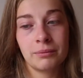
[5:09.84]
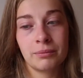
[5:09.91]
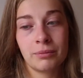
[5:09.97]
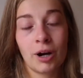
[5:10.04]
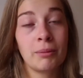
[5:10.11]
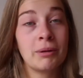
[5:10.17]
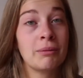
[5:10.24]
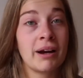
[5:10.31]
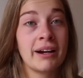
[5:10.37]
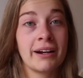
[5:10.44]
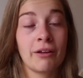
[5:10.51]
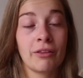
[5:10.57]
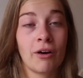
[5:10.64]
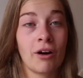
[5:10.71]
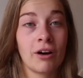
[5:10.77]
Probably right
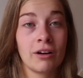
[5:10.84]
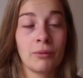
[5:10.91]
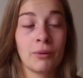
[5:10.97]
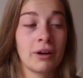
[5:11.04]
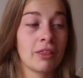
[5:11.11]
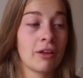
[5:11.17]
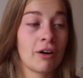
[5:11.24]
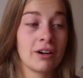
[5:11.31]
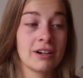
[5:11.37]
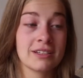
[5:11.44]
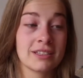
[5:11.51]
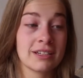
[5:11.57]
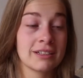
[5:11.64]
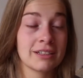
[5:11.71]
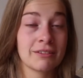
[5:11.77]
now one of the
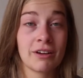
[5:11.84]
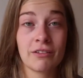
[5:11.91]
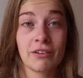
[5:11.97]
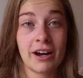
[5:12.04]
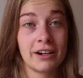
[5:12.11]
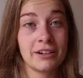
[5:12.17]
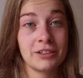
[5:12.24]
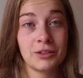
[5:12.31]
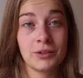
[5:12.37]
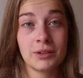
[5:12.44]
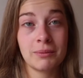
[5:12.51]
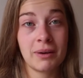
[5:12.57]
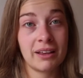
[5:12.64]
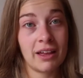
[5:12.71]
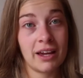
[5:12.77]
hardest things I've ever had to do
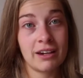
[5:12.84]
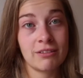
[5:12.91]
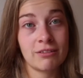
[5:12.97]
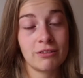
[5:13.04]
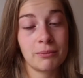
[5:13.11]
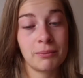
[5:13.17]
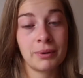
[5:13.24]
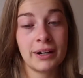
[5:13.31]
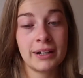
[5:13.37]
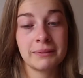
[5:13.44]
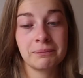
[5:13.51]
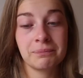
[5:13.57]
in my life, but